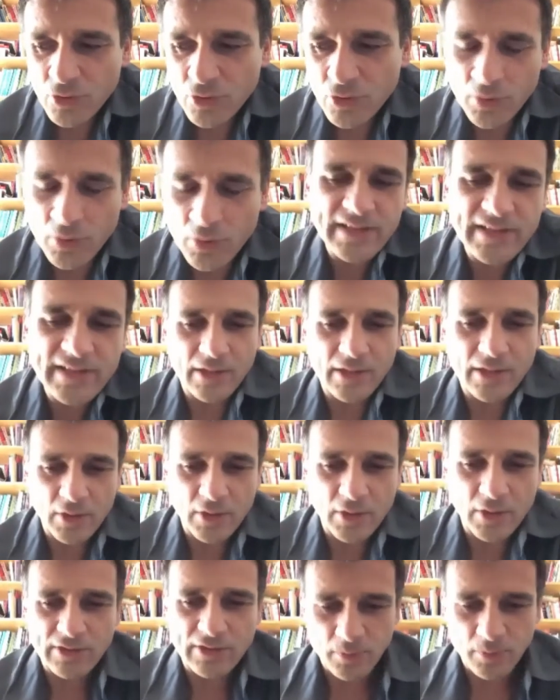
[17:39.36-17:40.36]
You need
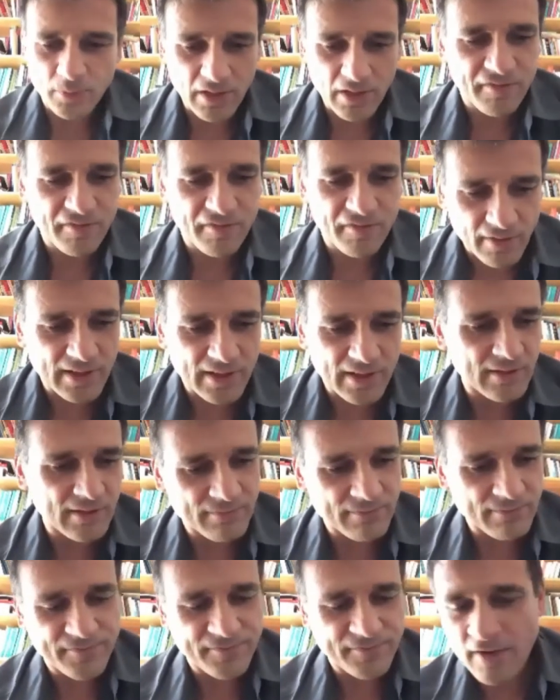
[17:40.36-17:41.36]
actually to be a very,
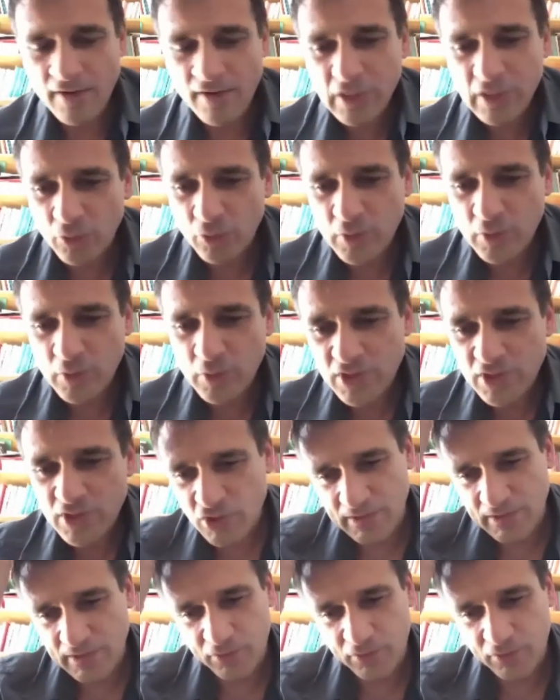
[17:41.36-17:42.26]
very good musician